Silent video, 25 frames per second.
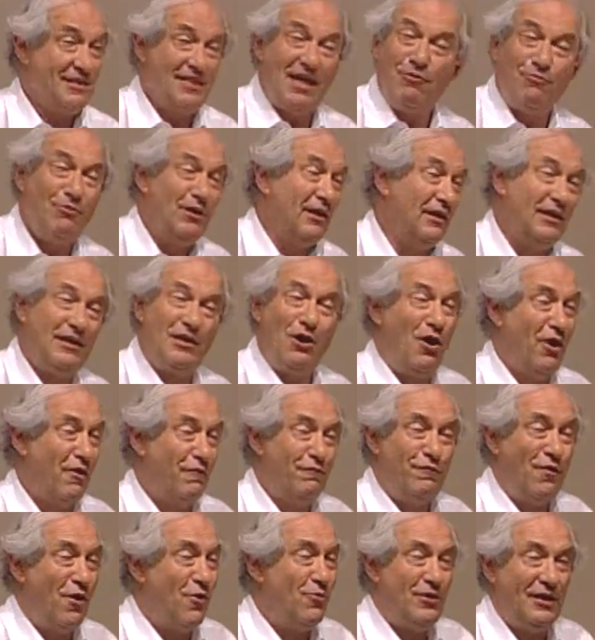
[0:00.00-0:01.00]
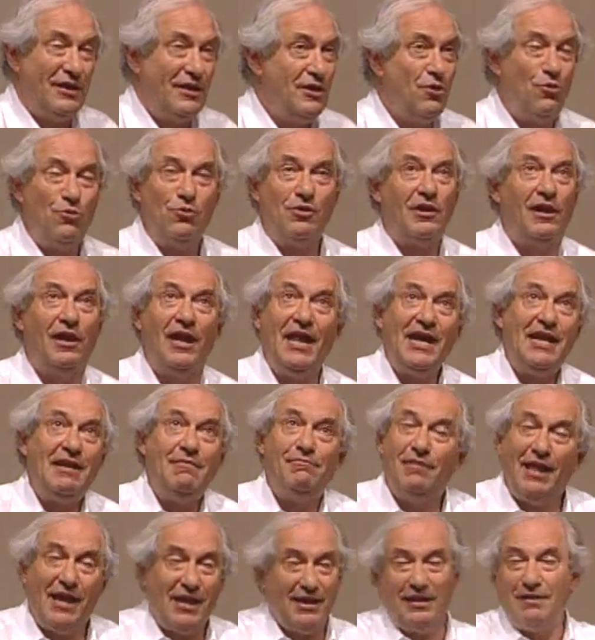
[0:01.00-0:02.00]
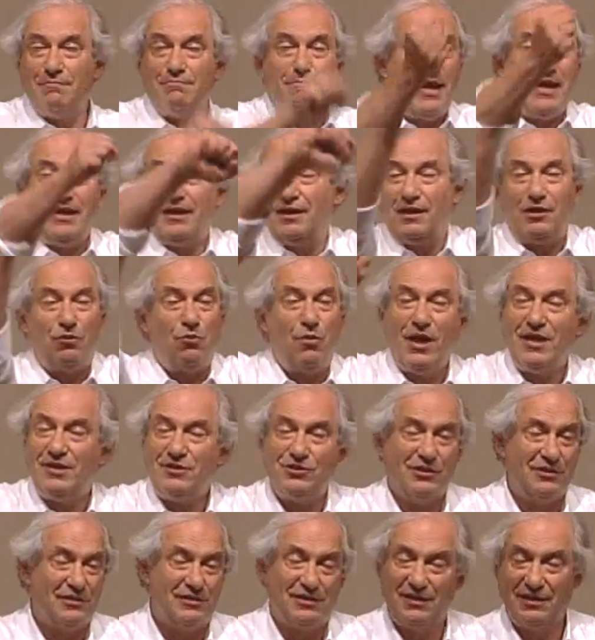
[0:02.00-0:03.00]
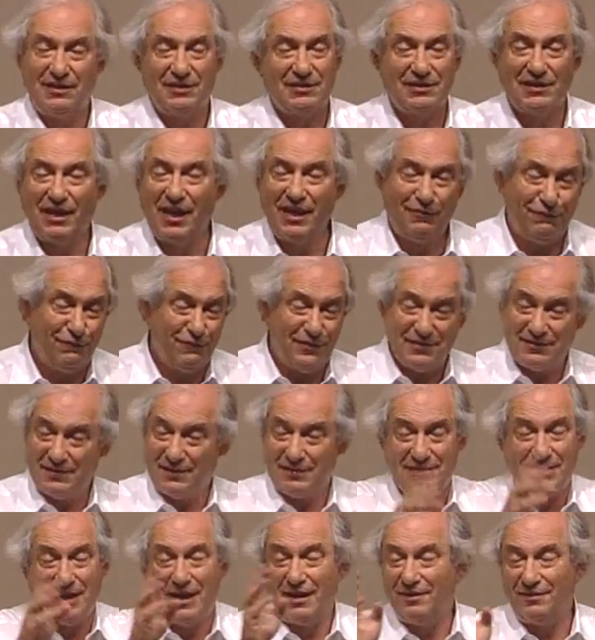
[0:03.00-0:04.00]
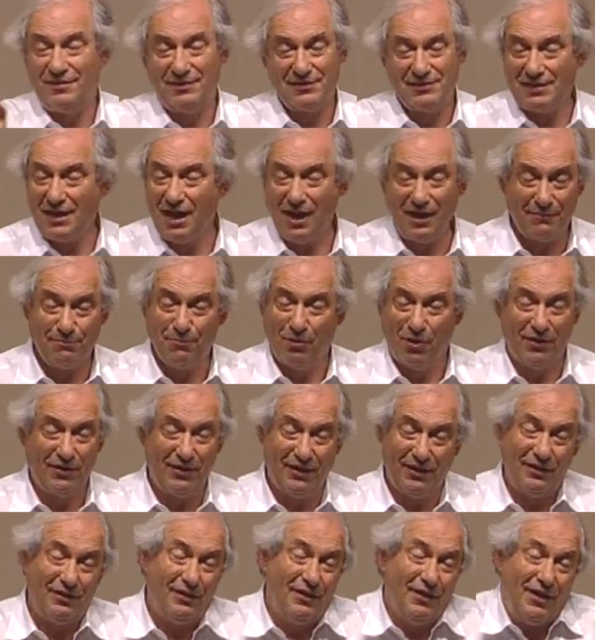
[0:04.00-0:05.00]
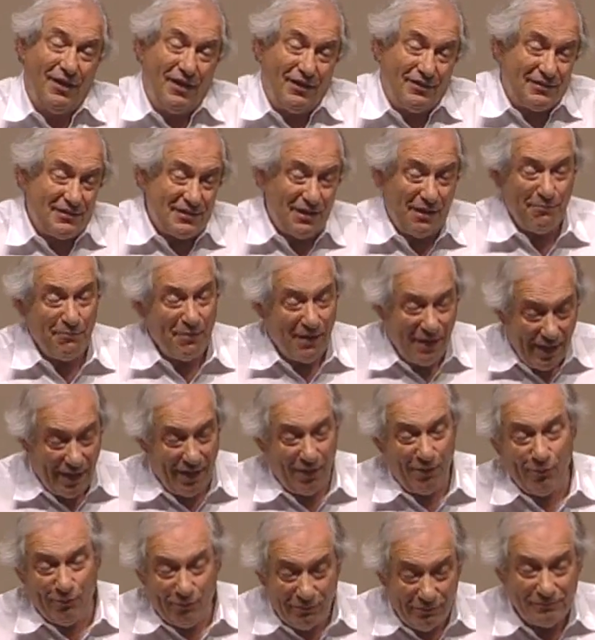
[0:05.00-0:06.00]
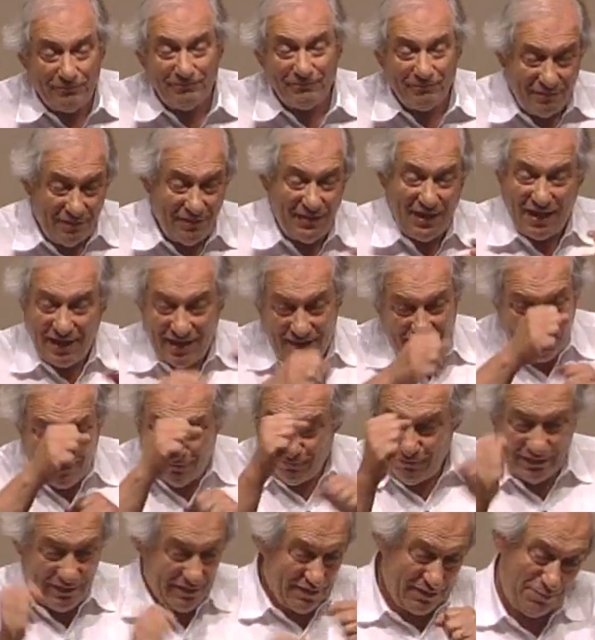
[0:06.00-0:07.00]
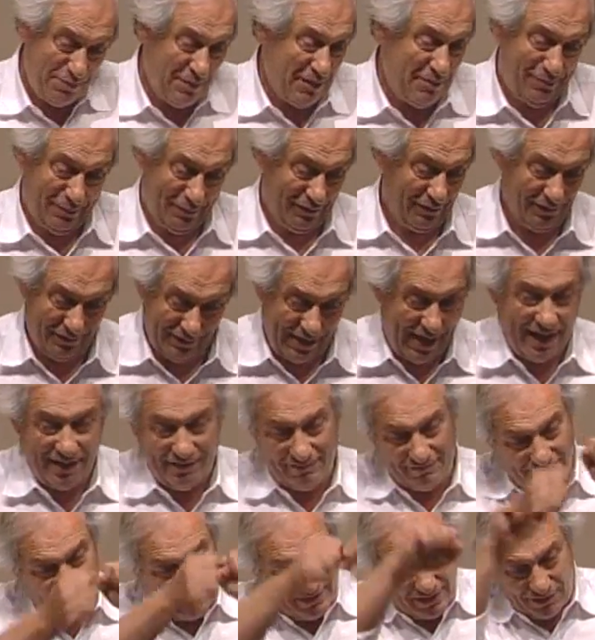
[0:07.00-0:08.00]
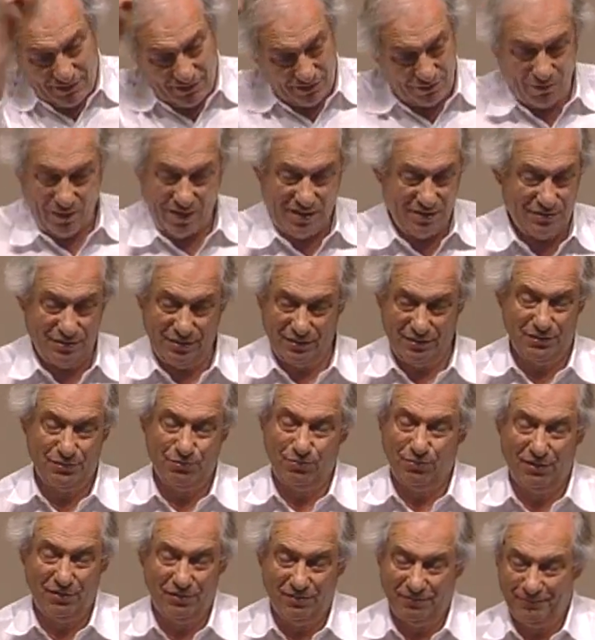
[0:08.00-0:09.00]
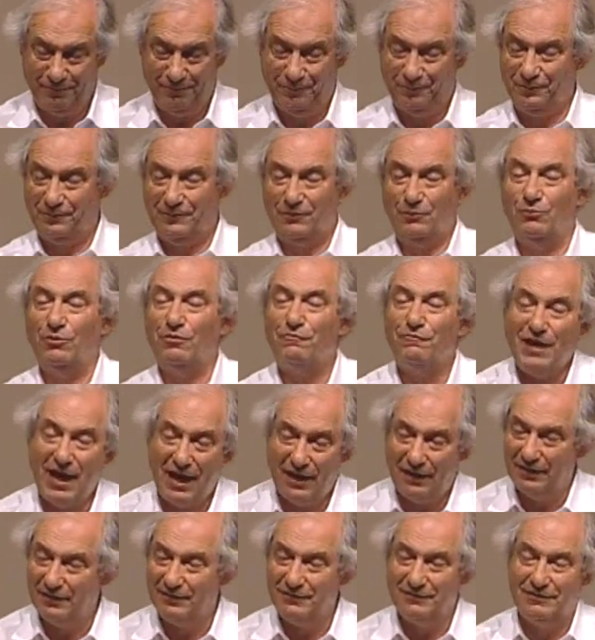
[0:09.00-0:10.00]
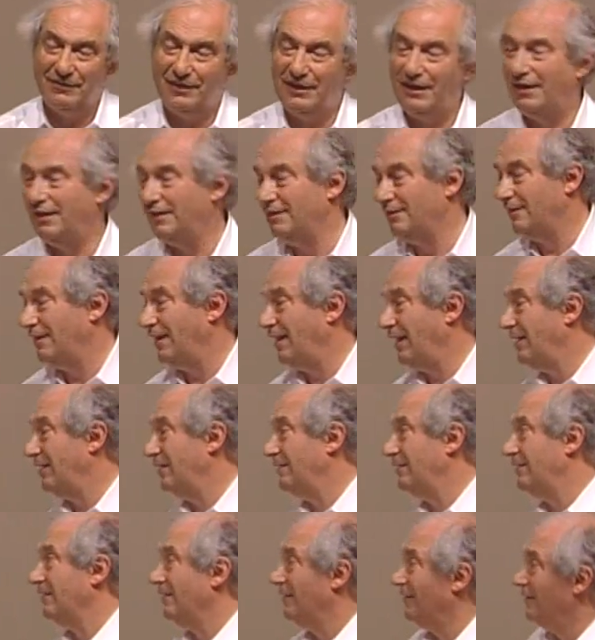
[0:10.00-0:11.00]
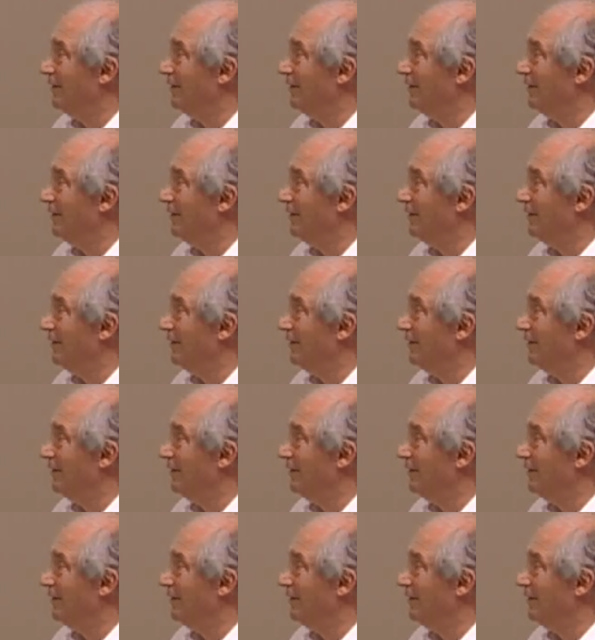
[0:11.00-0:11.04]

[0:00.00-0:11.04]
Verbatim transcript: they really are phony, who claim they can make equations and it's like physics out of the stock market, and somehow they convince people that their equations were were valid, and, and,